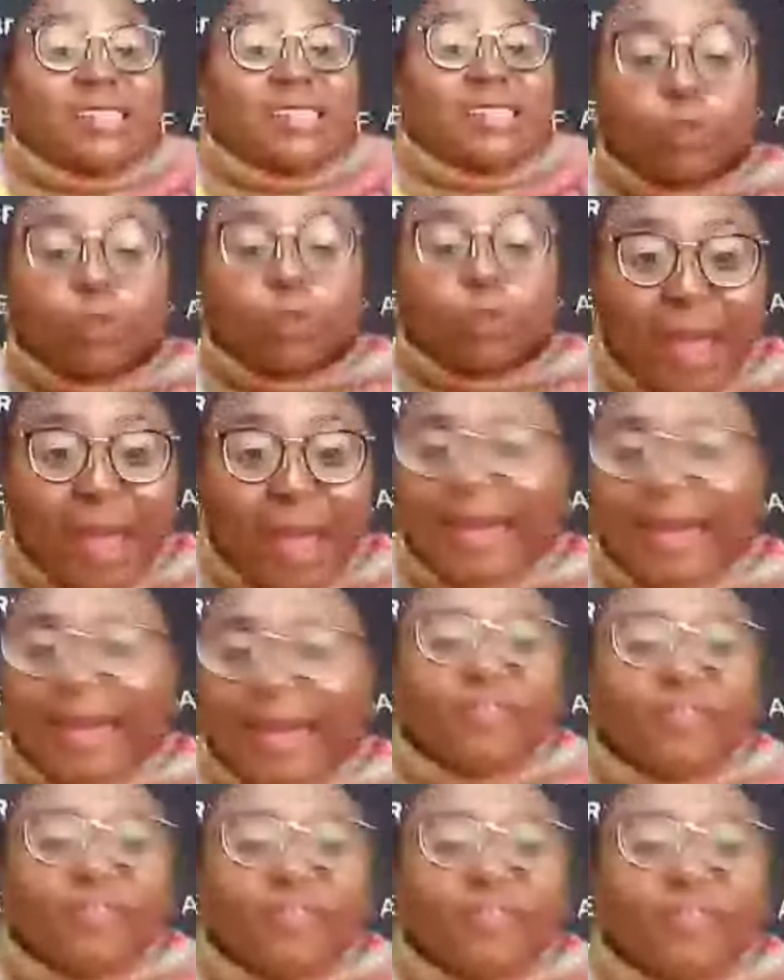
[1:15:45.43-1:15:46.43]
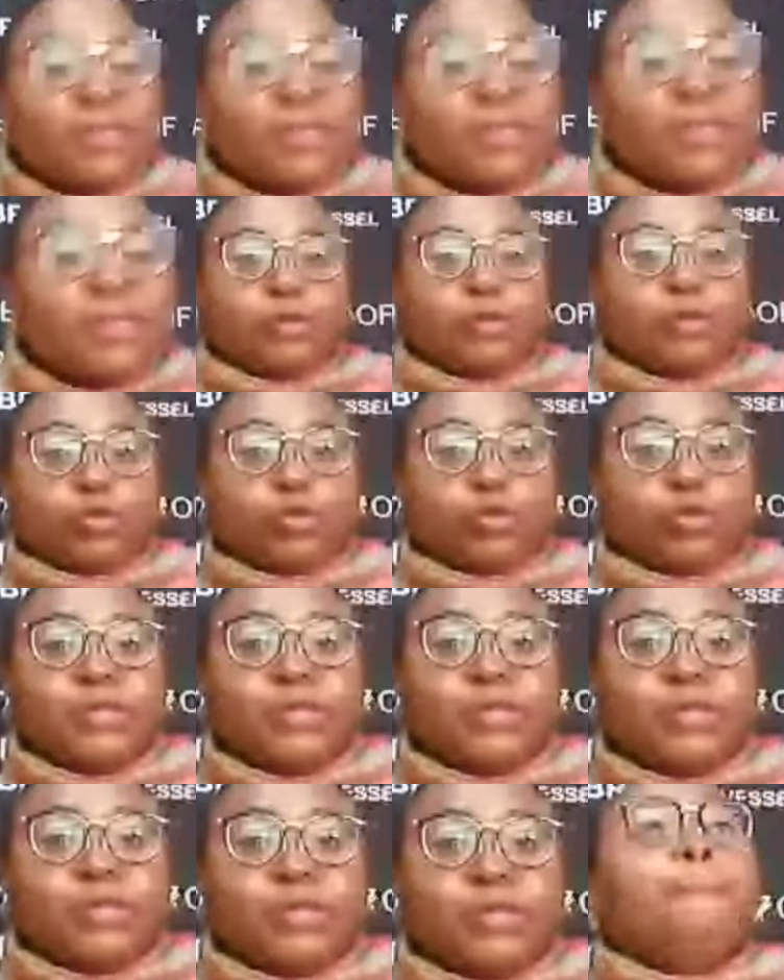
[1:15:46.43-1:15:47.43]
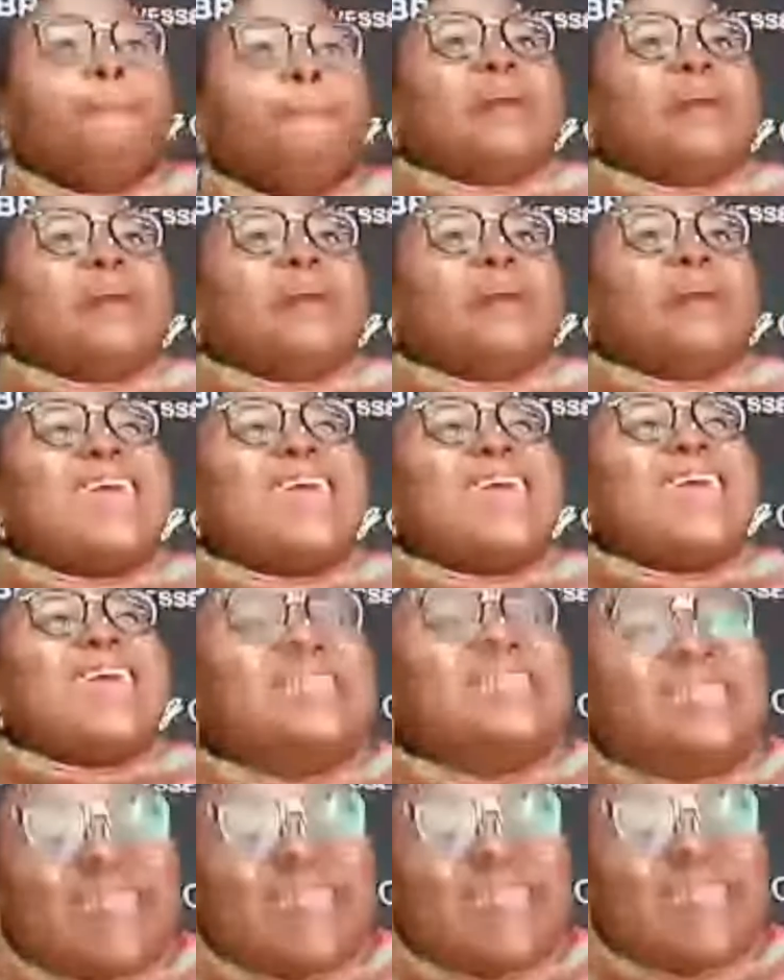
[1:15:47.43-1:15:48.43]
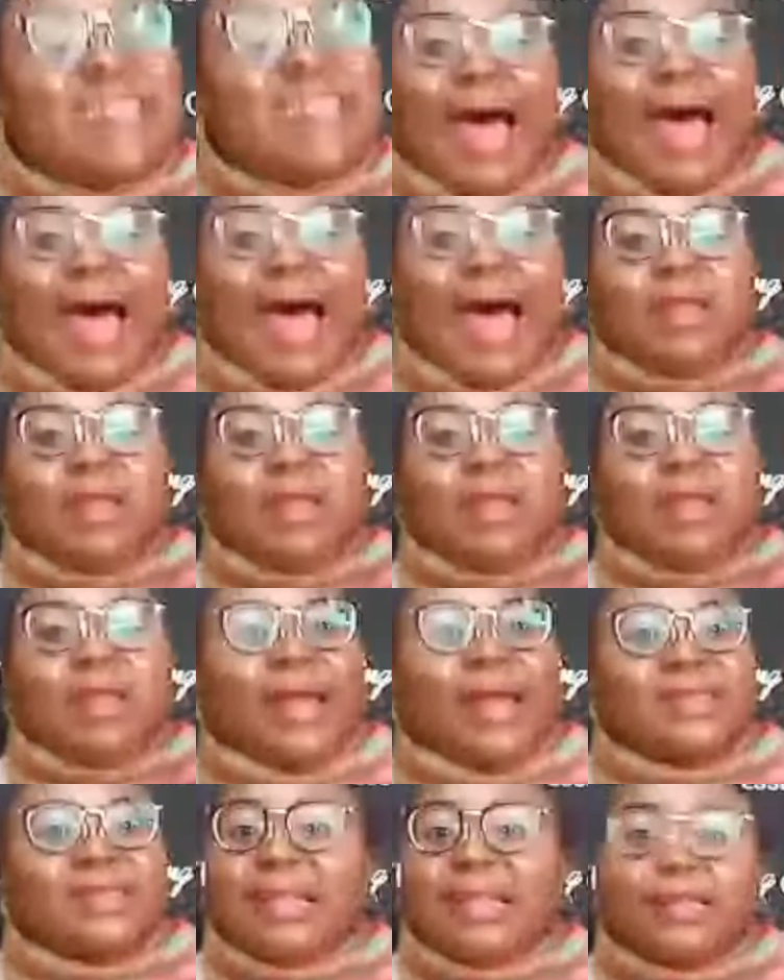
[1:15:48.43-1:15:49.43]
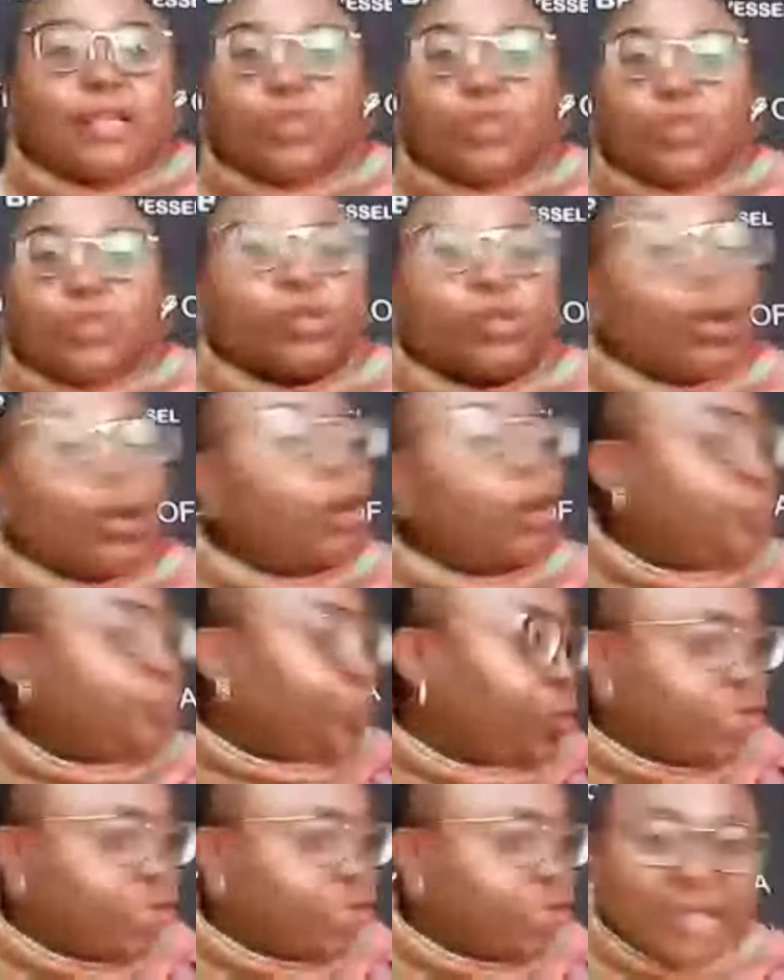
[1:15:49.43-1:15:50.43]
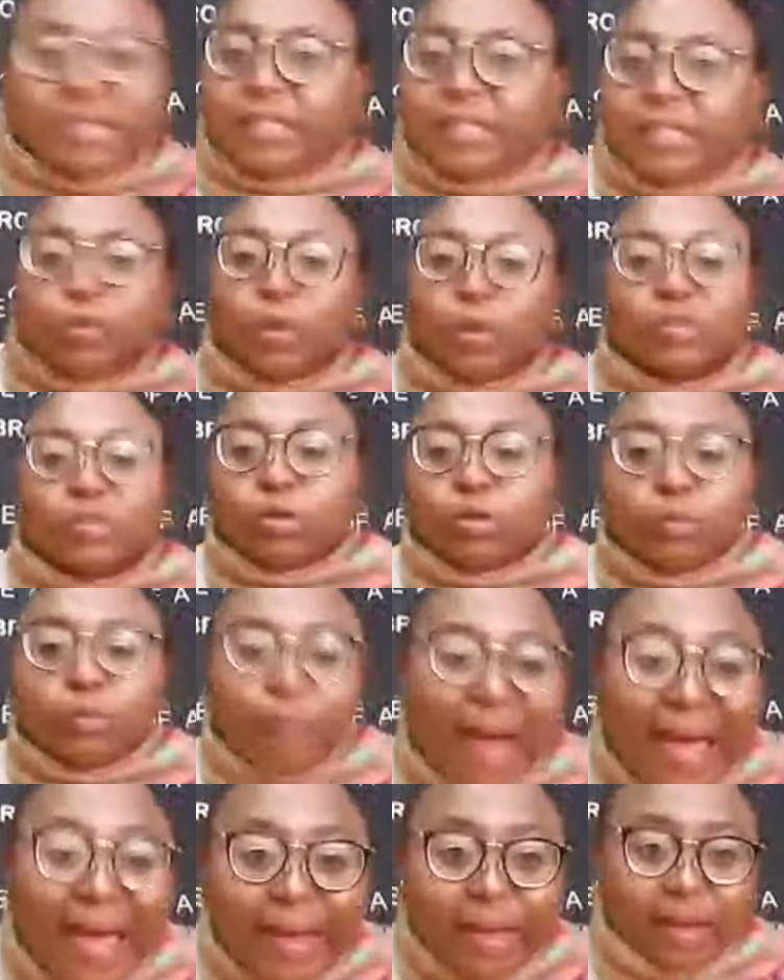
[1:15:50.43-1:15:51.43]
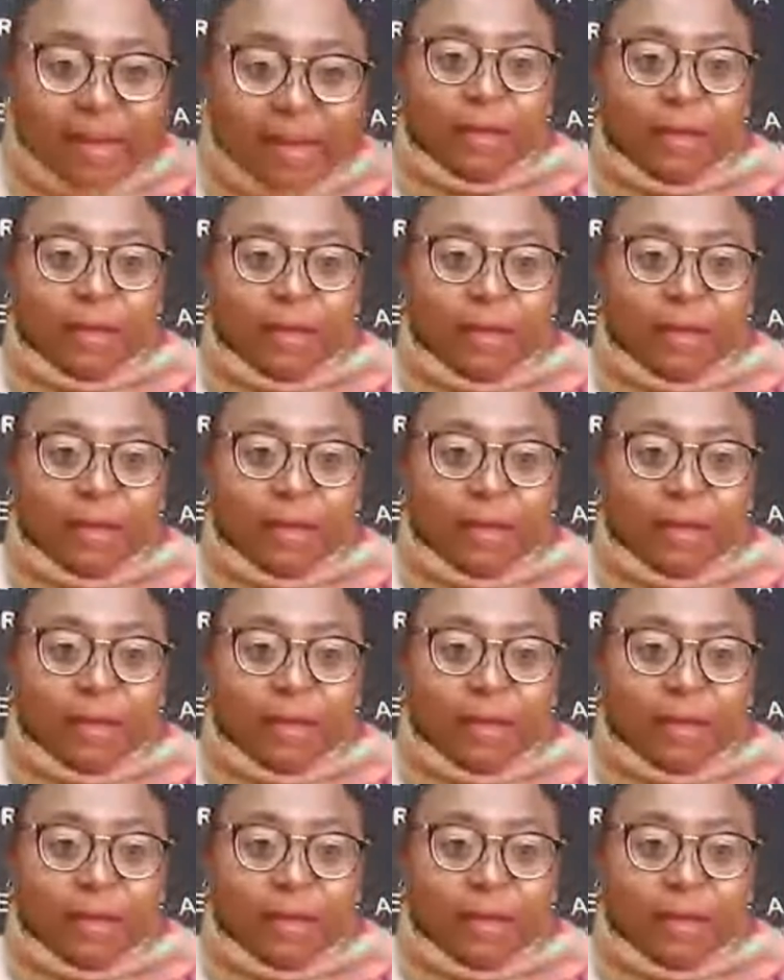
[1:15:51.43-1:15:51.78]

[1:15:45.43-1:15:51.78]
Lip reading: it that way, and I never asked Him to do it. But the instant I realized that this was God's project, this was not mine,